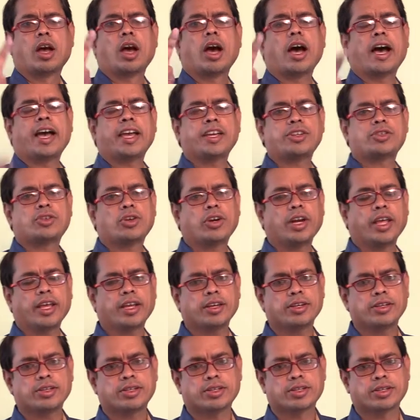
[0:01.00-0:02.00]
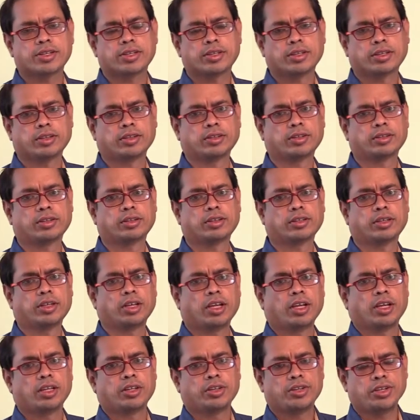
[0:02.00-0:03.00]
Hi students,
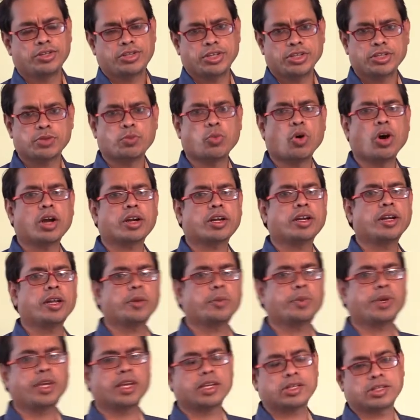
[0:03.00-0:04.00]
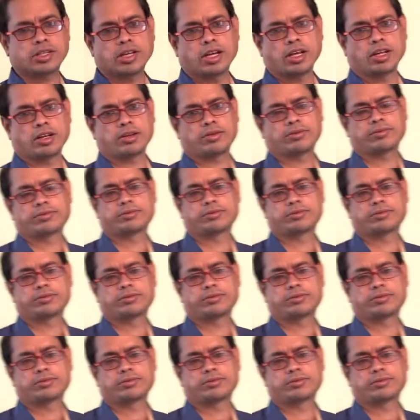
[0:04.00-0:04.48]
this is Botany PSR.